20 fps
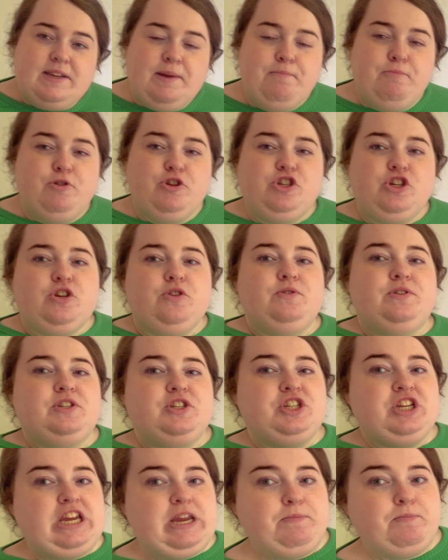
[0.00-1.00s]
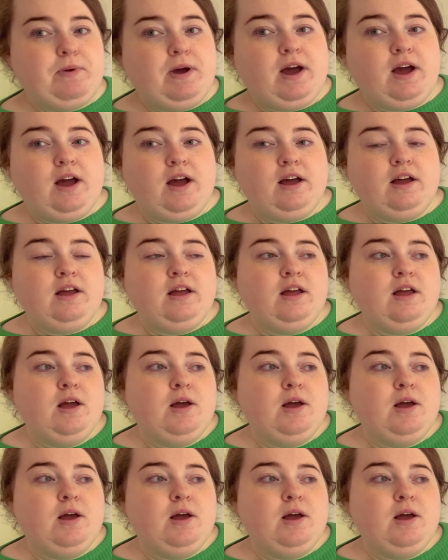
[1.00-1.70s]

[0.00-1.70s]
and produce cheaper,